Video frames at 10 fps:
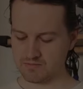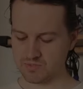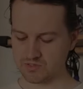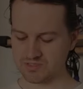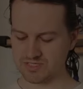
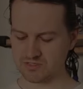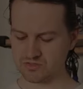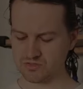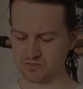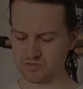Because they
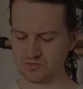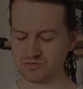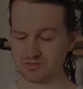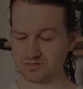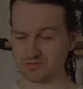
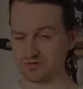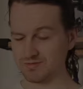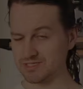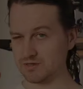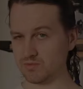do sort of
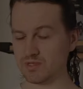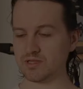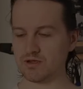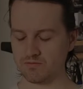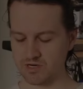sit within
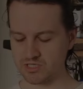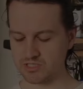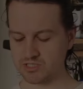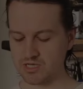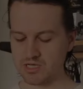that
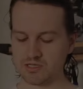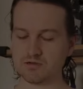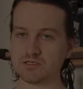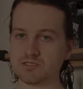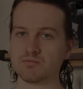region.
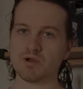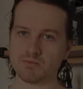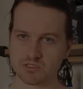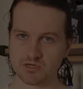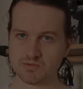There is some rubber
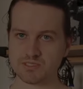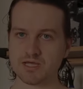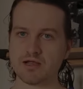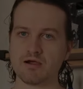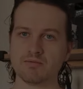stoppers
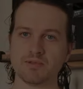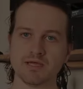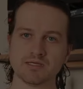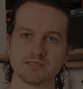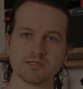that are in
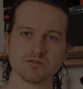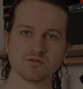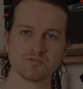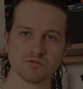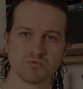place that sort
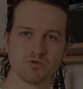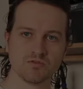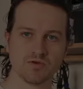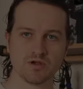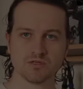of support the
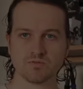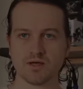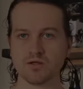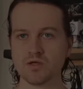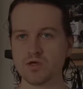phone as
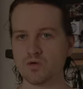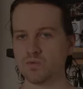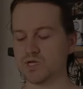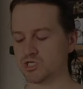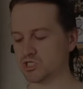well,
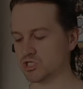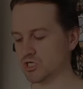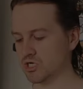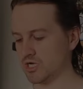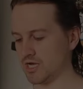which
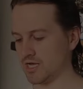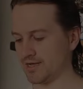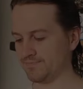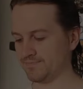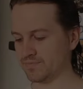
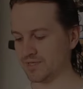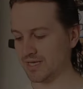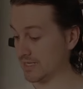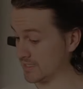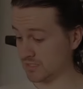
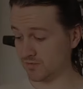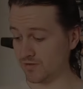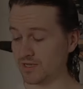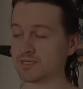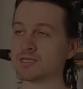it does
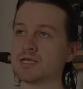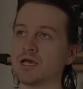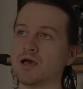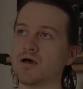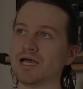fit.
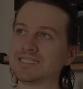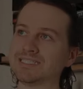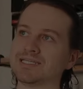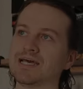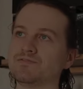I
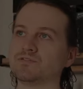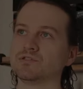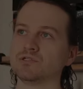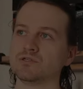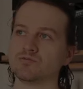did have
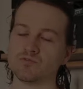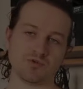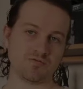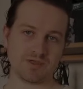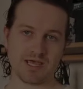to
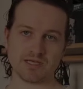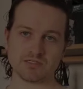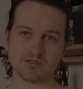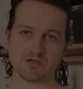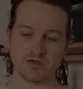remove the
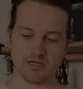case though.